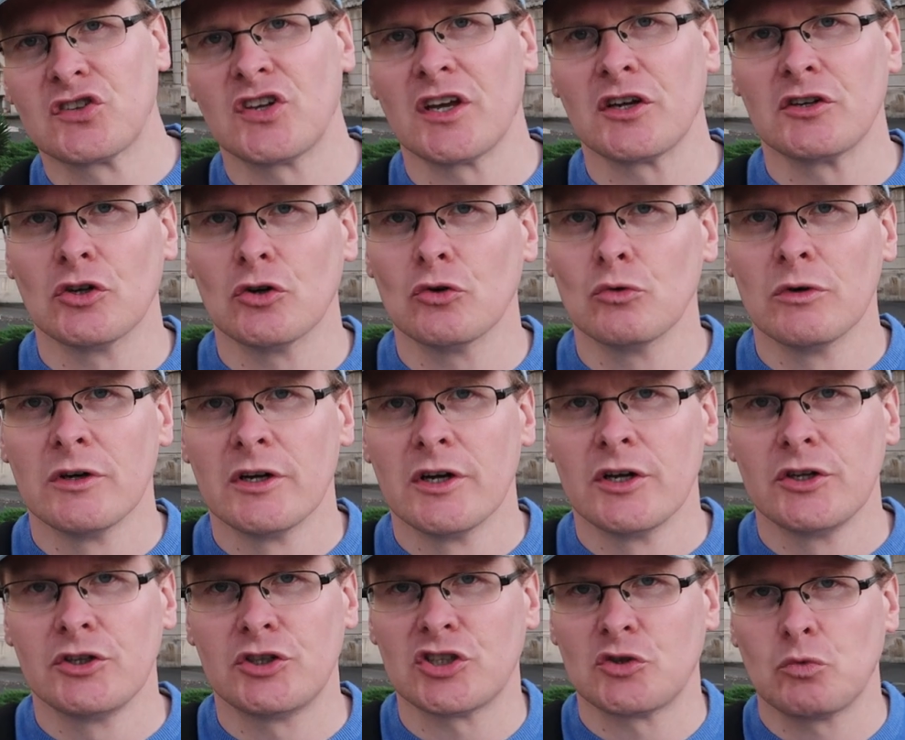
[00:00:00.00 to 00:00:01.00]
signal
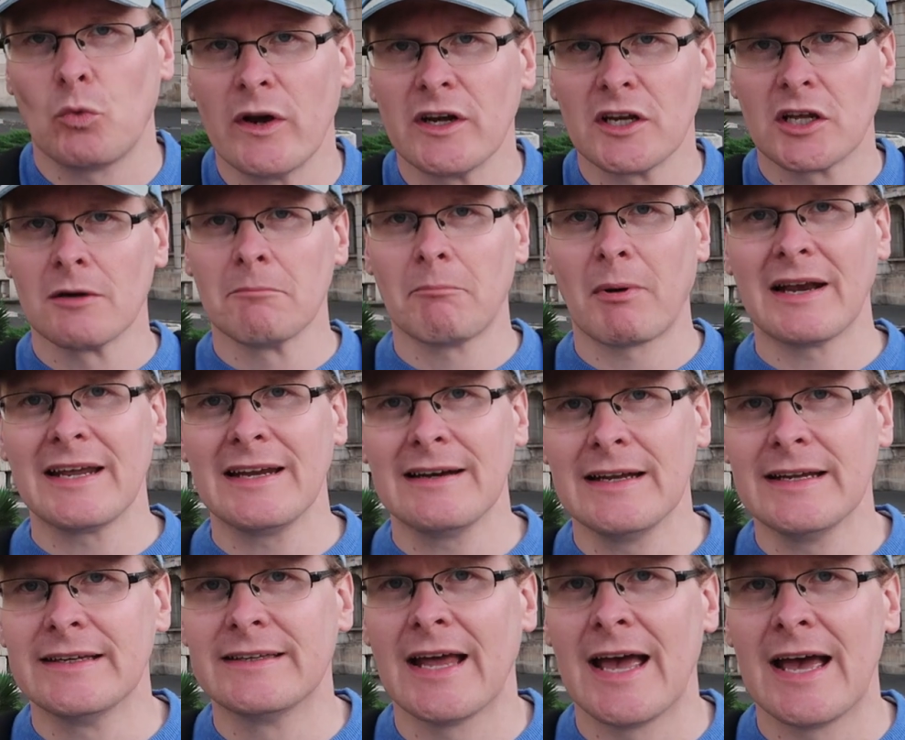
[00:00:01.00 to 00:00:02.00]
just went
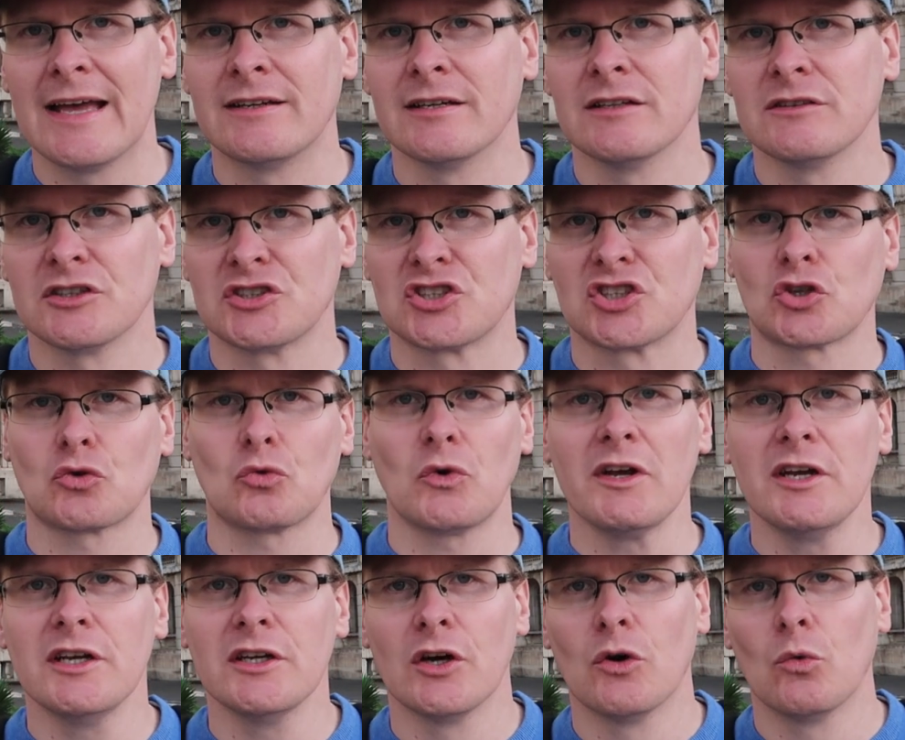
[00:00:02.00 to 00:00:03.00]
completely dead, and the
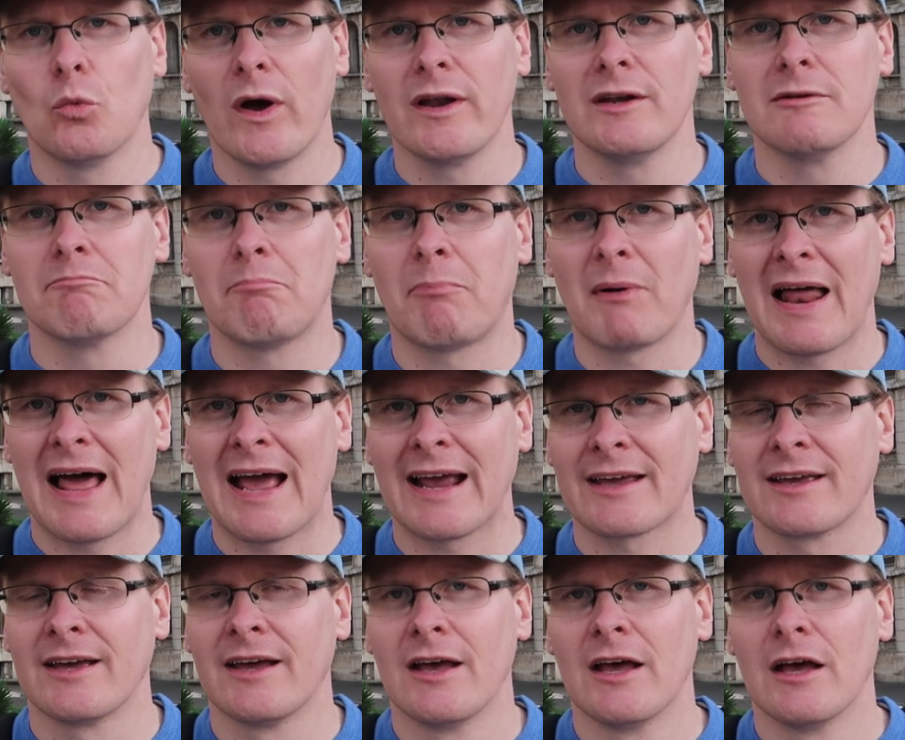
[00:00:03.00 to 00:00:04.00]
screen went
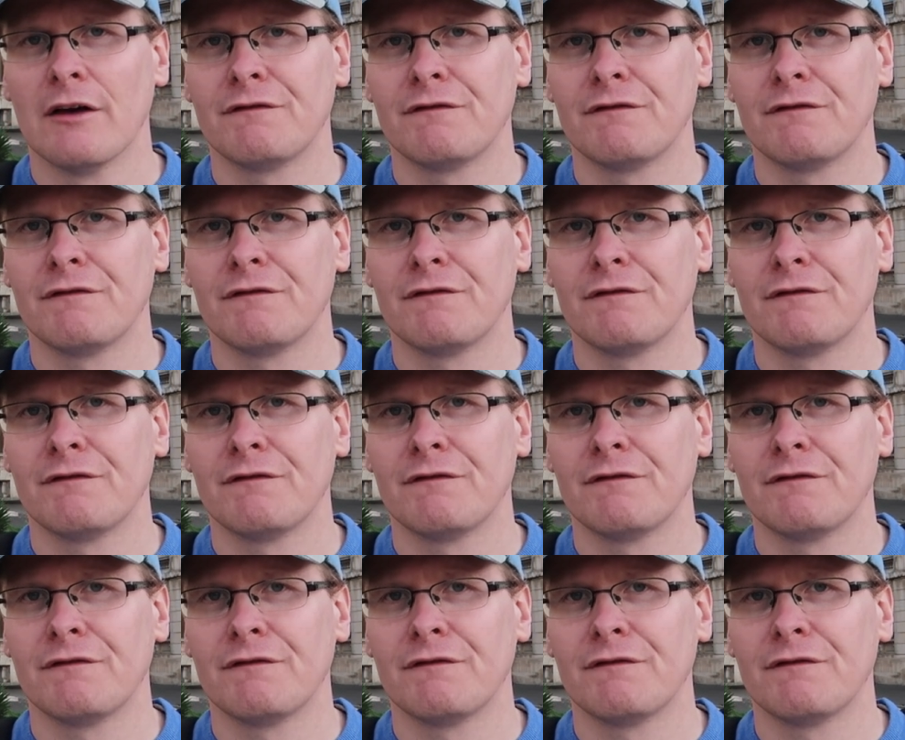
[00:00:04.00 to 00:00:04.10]
black